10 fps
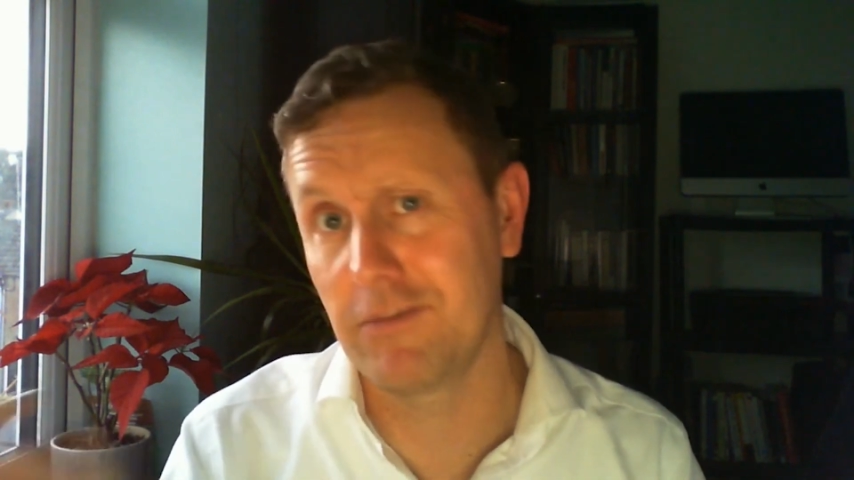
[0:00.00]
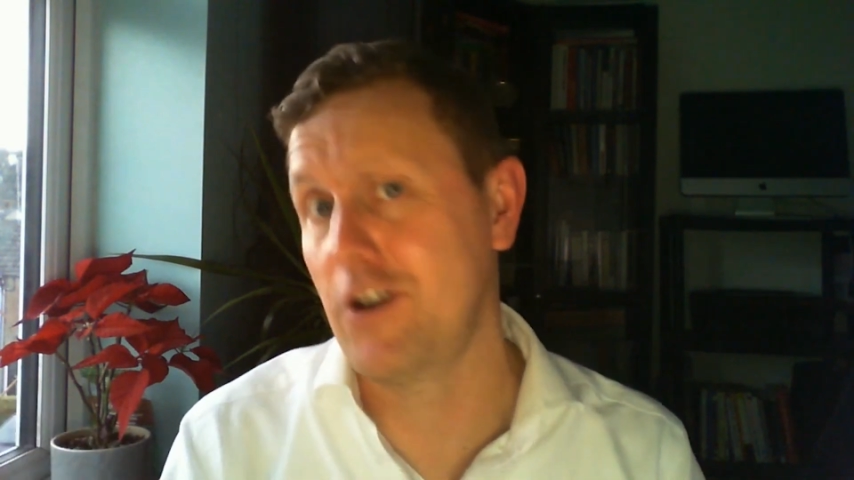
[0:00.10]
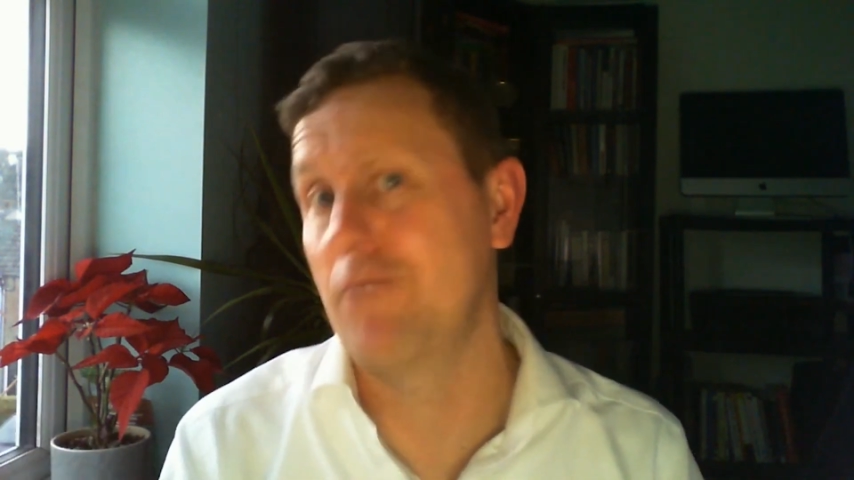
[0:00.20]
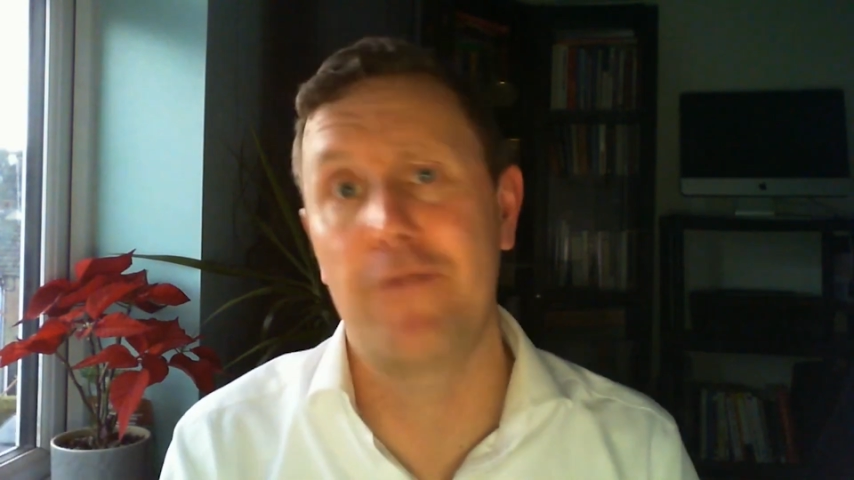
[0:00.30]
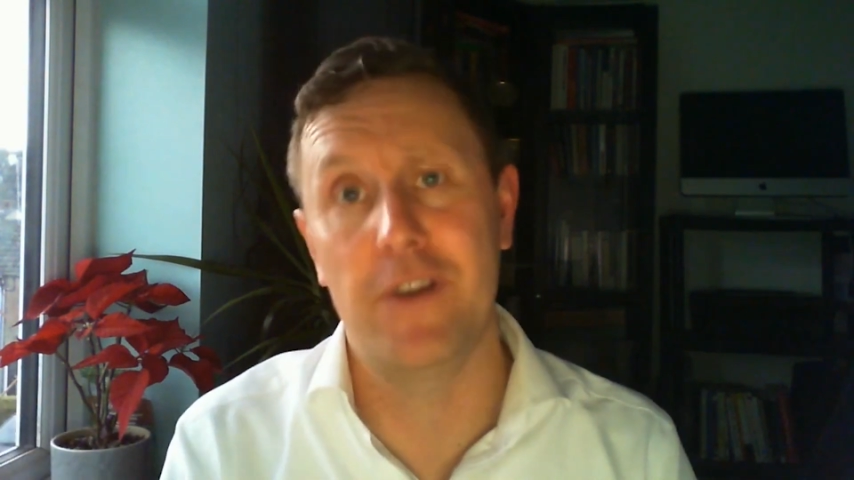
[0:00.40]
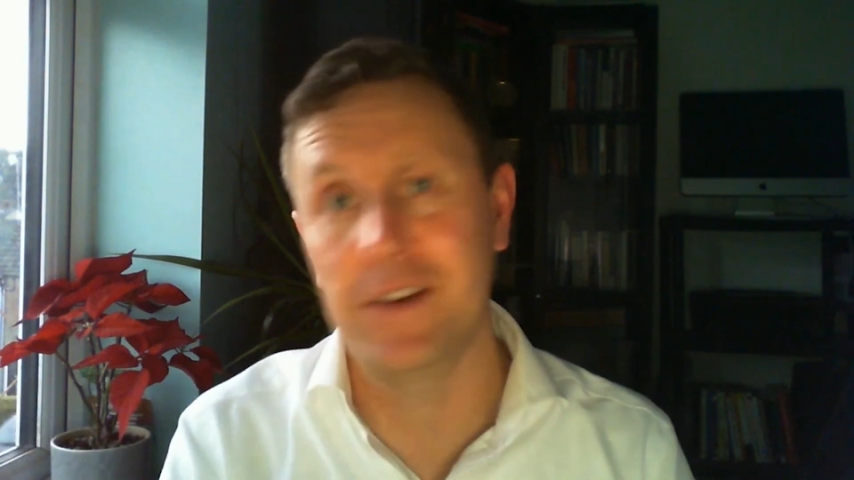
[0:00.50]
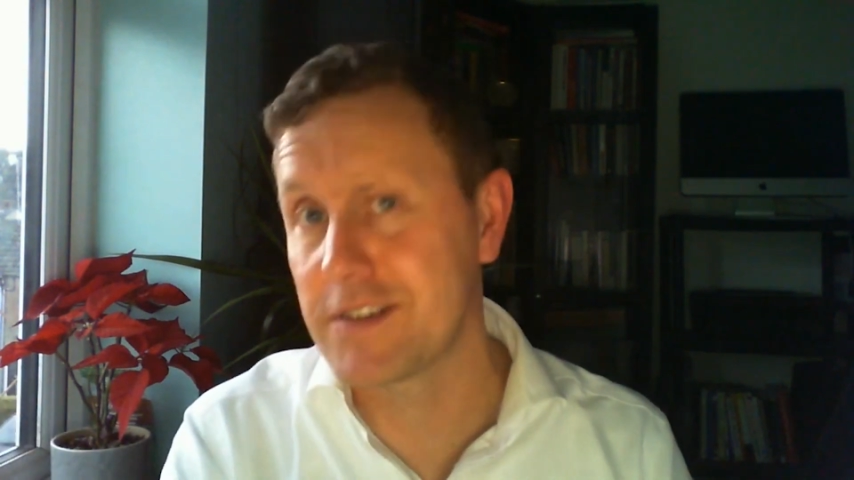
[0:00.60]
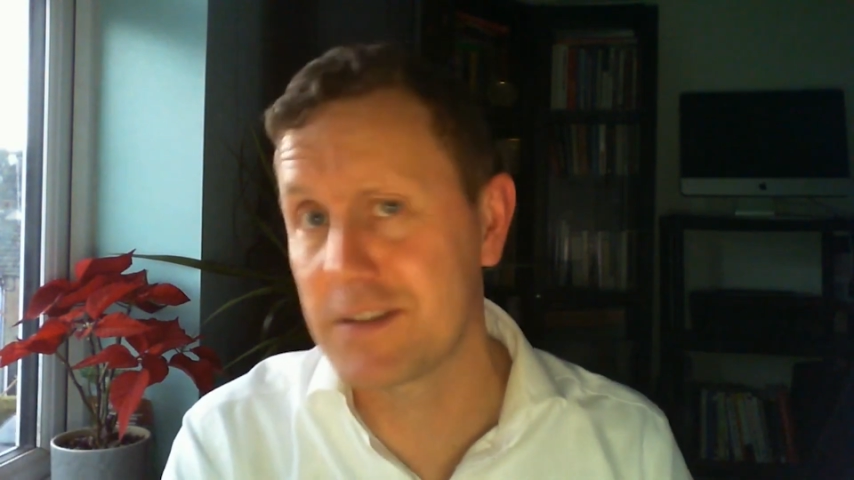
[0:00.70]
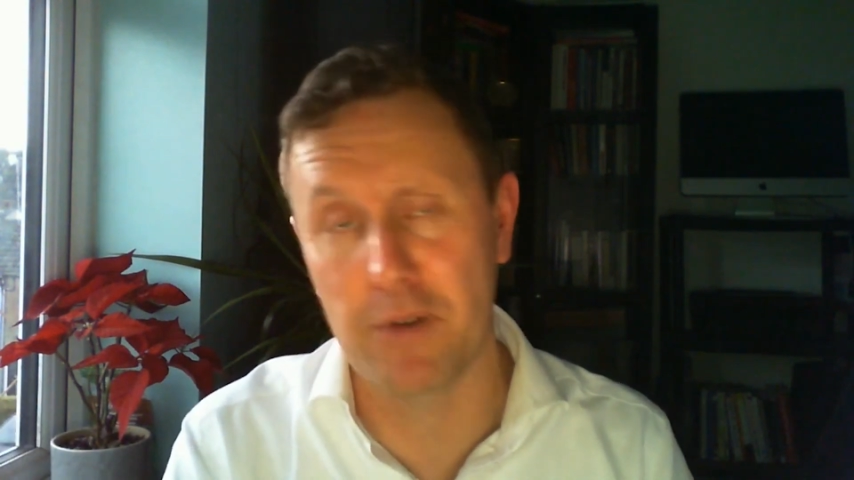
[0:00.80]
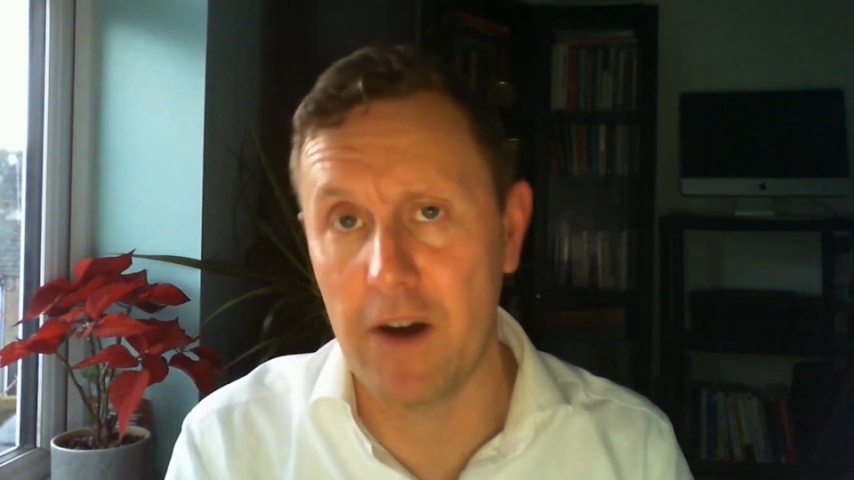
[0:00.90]

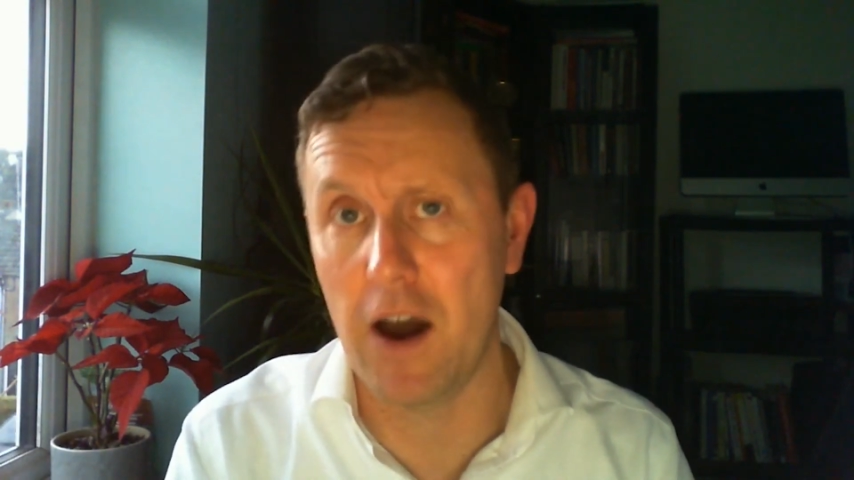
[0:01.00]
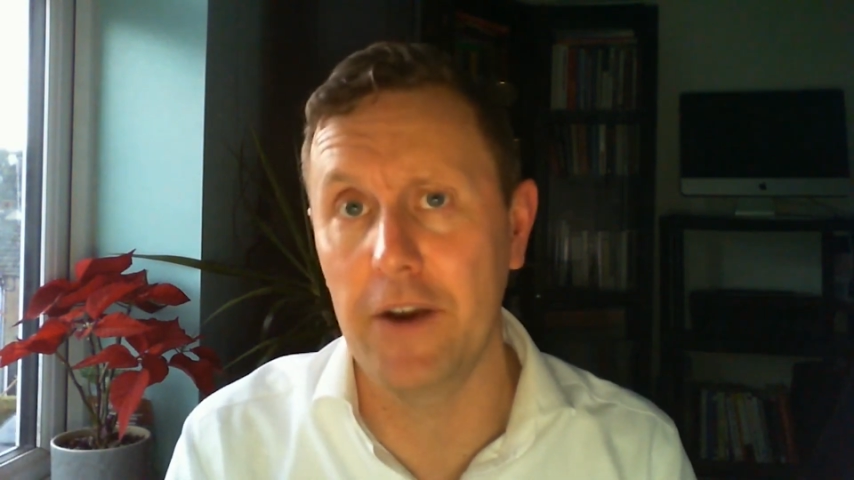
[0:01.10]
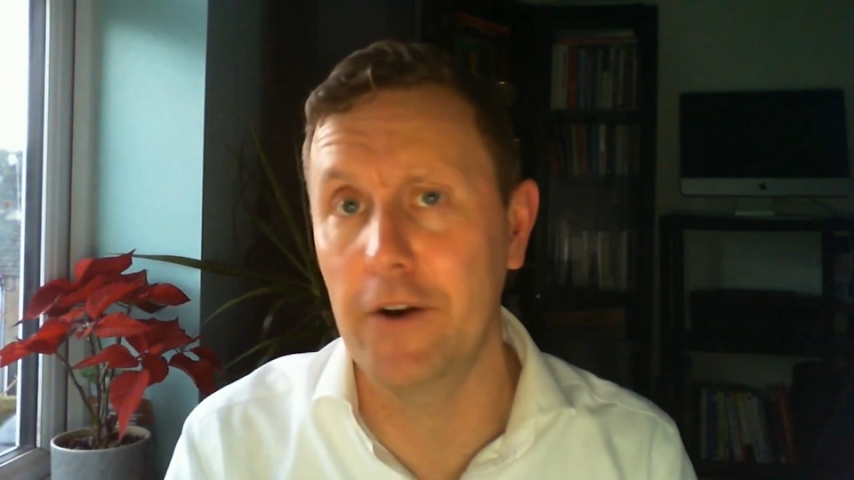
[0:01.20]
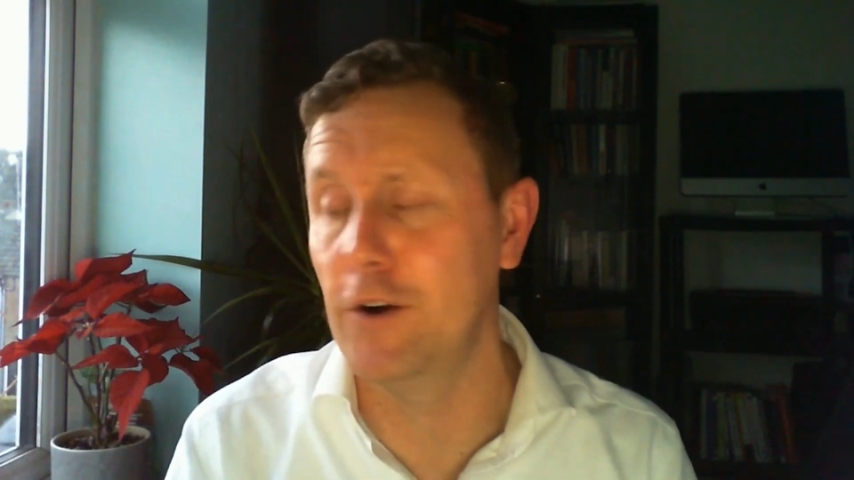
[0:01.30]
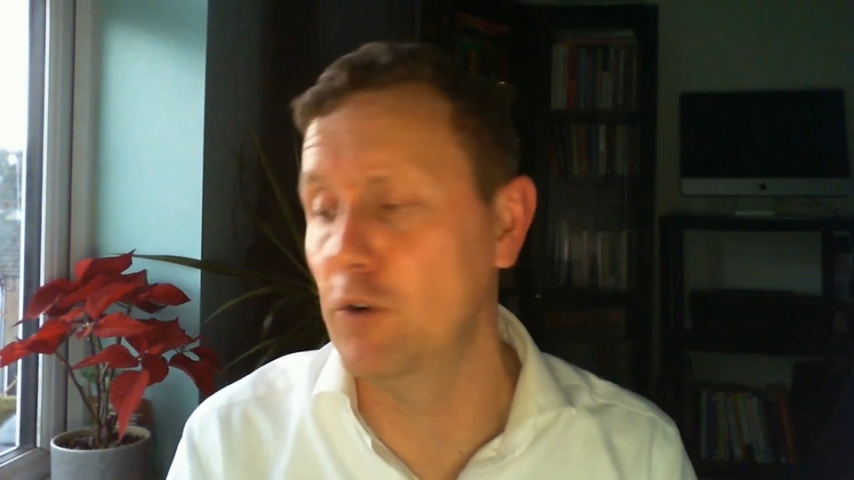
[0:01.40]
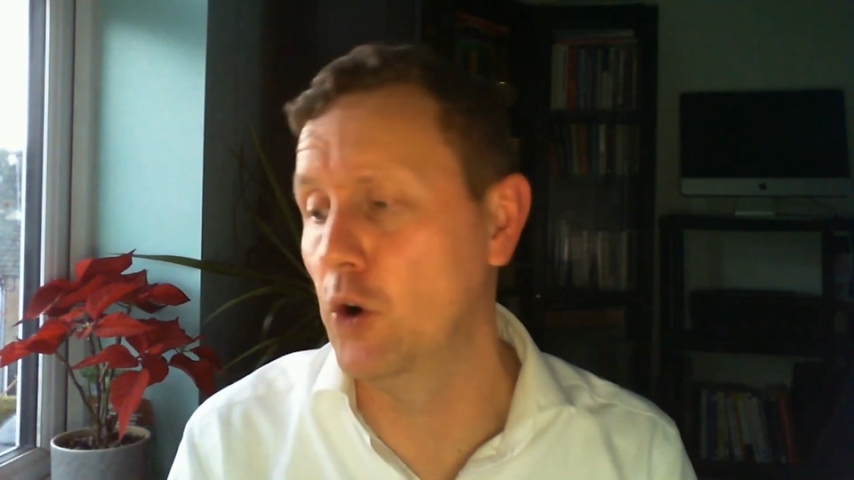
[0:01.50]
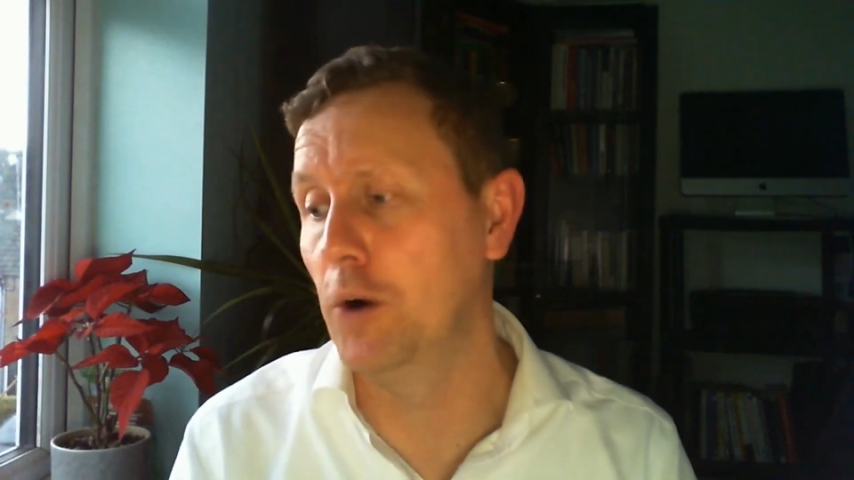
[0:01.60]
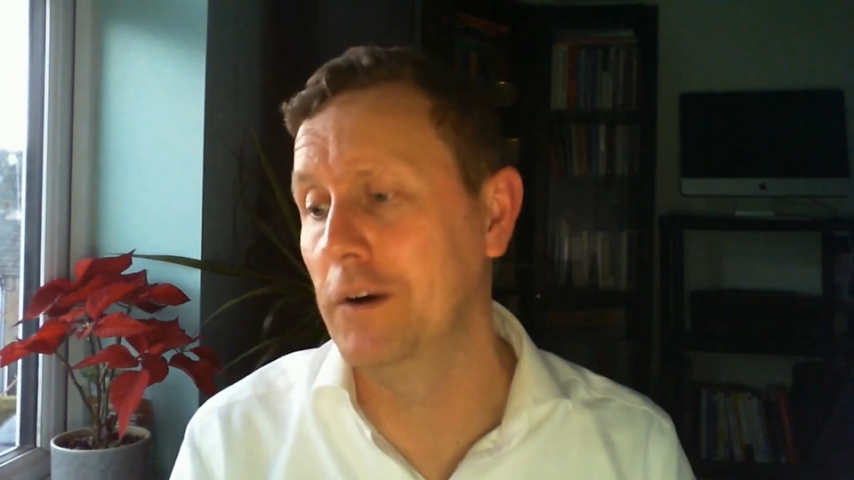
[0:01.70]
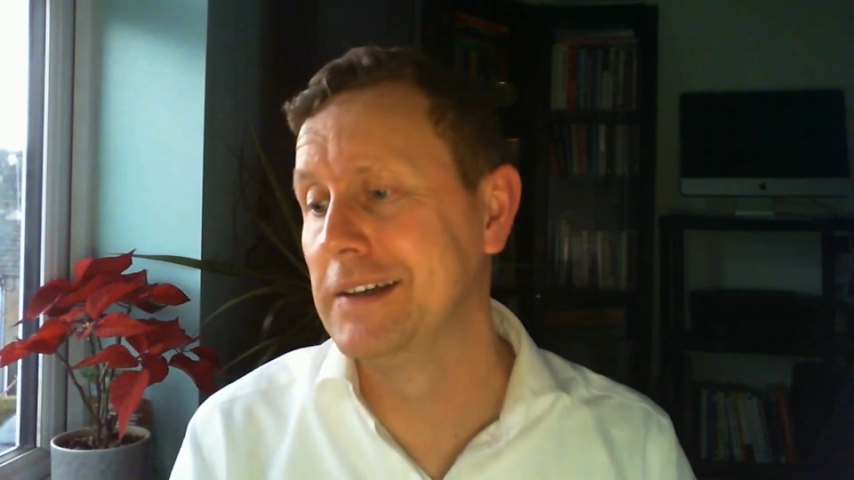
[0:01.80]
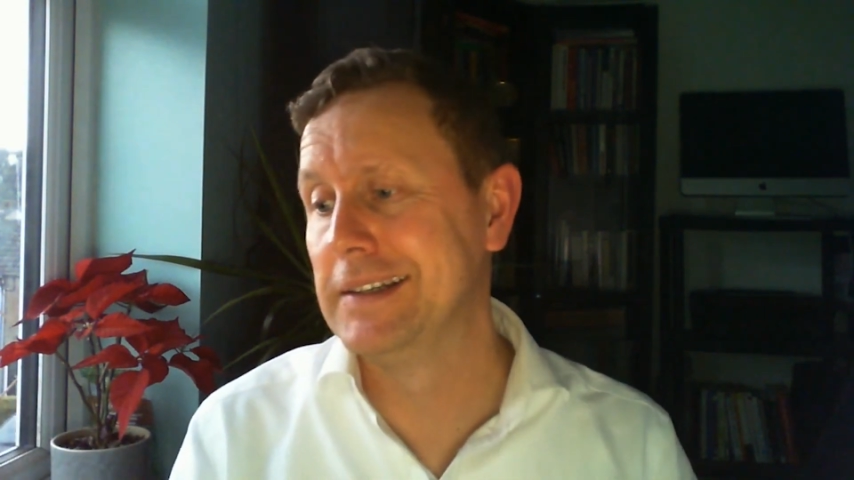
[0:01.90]
conference provider
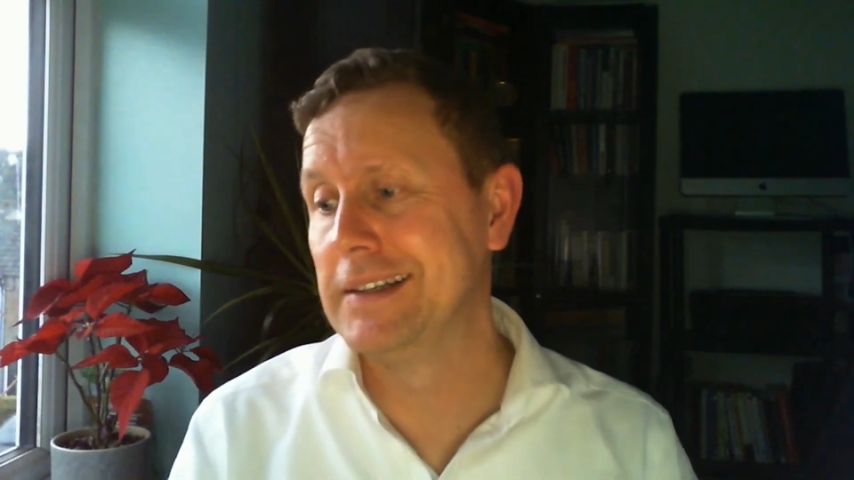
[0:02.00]
or